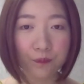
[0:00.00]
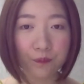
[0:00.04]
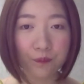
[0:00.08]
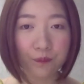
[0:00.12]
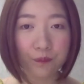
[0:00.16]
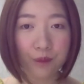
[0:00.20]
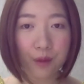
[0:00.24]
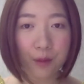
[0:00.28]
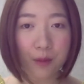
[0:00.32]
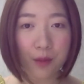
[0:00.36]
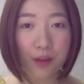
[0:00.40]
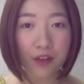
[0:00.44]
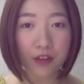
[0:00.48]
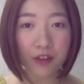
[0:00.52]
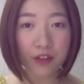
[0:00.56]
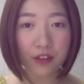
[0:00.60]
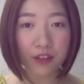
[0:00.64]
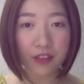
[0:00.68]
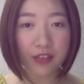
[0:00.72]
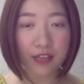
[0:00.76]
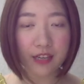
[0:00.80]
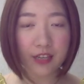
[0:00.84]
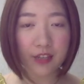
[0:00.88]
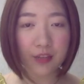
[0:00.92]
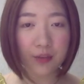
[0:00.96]
My mentor
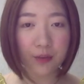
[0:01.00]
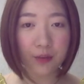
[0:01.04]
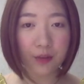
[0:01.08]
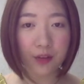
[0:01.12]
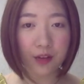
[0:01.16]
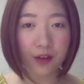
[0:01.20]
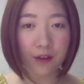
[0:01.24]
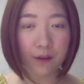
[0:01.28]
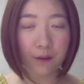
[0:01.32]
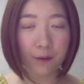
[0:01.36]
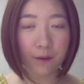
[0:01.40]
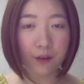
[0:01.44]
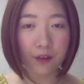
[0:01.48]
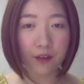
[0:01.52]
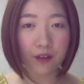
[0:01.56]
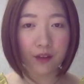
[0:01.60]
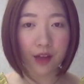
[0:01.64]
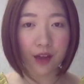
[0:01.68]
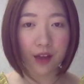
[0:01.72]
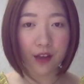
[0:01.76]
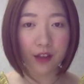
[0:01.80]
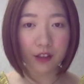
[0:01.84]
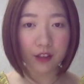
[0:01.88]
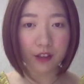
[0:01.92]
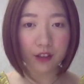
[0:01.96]
is William
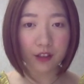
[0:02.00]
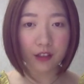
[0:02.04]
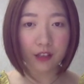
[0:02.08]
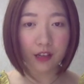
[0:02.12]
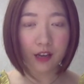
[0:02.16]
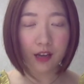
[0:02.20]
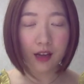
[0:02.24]
Whittaker,